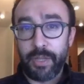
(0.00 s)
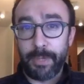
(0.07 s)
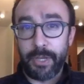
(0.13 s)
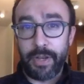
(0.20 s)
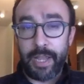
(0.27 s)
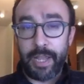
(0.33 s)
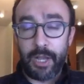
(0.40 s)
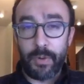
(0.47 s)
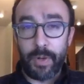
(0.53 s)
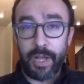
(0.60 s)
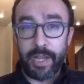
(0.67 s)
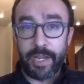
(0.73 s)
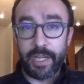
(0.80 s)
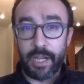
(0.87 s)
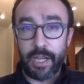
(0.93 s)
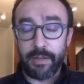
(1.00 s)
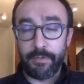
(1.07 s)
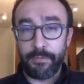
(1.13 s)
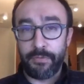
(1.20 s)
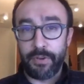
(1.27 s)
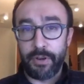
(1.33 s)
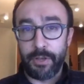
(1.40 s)
about how I got
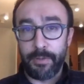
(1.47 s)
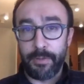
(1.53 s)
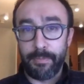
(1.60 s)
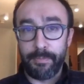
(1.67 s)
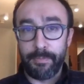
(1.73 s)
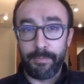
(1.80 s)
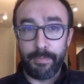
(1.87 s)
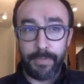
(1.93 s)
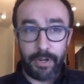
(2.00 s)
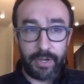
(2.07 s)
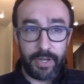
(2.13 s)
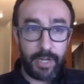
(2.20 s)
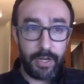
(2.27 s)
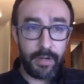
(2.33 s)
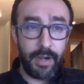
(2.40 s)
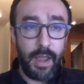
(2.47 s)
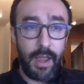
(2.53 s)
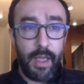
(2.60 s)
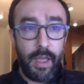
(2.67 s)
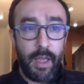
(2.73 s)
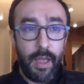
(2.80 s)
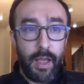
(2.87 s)
from there to here.
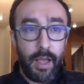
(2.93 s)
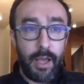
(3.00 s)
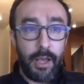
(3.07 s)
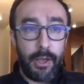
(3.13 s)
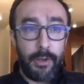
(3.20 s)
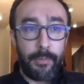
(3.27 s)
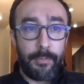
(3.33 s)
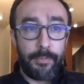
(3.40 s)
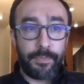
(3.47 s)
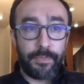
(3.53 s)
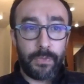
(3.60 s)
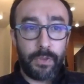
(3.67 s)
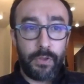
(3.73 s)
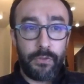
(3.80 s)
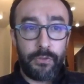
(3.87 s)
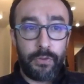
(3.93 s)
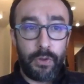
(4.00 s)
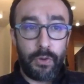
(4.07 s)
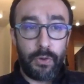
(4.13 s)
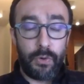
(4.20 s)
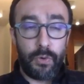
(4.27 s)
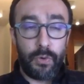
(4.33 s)
Um,
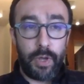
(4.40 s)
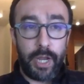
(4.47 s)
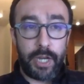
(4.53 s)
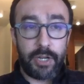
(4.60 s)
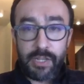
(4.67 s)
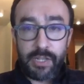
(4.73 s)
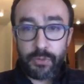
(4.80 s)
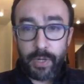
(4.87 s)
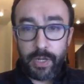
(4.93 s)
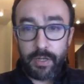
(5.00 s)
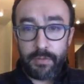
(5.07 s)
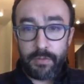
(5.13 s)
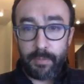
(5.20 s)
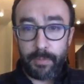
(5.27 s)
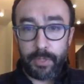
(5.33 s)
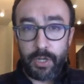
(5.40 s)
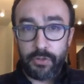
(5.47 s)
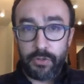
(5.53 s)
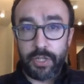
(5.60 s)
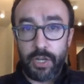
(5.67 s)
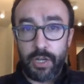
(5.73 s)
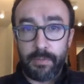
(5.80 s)
so I graduated from
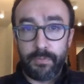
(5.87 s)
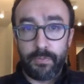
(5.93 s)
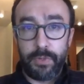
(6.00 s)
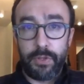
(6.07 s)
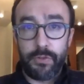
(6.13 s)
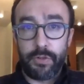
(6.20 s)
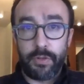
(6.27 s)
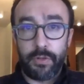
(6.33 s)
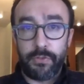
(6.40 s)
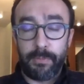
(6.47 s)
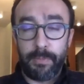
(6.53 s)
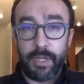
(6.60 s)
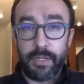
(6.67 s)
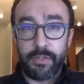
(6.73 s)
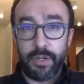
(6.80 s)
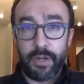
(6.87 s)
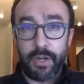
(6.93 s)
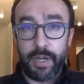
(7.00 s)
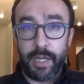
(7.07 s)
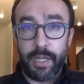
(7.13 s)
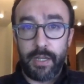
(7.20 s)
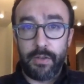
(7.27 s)
College of Com with a journalism
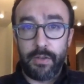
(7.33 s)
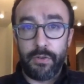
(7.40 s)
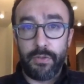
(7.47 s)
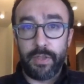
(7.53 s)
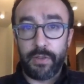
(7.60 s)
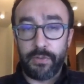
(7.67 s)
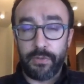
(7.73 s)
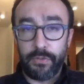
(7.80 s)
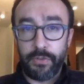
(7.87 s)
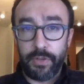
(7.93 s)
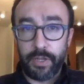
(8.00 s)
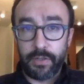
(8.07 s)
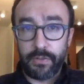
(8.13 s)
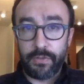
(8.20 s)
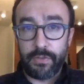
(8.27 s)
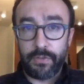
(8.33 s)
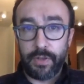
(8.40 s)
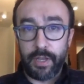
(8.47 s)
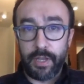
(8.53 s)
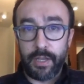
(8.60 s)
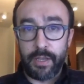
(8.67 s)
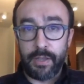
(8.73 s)
major in 2006,
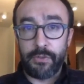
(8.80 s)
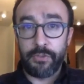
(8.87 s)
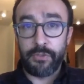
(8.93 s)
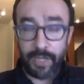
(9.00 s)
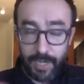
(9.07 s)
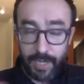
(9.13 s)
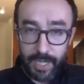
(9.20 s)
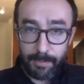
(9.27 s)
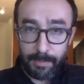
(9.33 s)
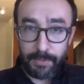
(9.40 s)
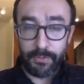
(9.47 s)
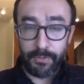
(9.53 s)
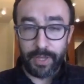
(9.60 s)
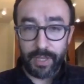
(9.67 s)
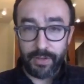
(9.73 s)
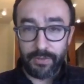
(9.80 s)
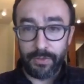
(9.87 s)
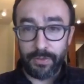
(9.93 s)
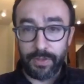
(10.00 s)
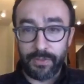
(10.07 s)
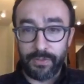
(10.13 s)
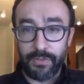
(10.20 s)
uh, State High before that in
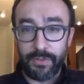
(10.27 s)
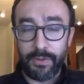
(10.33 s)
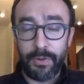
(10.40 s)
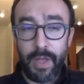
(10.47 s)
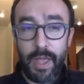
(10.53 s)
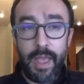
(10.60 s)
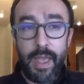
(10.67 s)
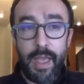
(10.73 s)
2002.